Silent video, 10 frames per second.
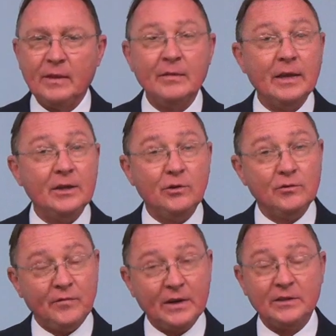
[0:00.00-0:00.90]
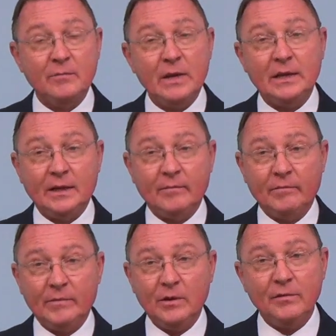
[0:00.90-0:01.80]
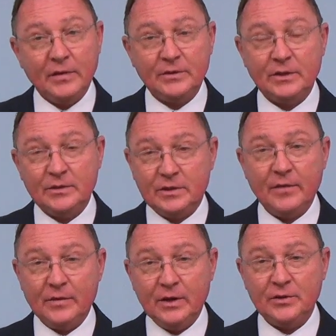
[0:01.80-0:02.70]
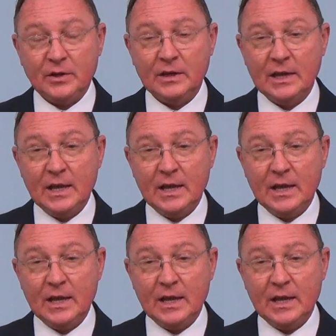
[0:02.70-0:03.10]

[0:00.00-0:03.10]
then you fix the meaning, you fix its definition,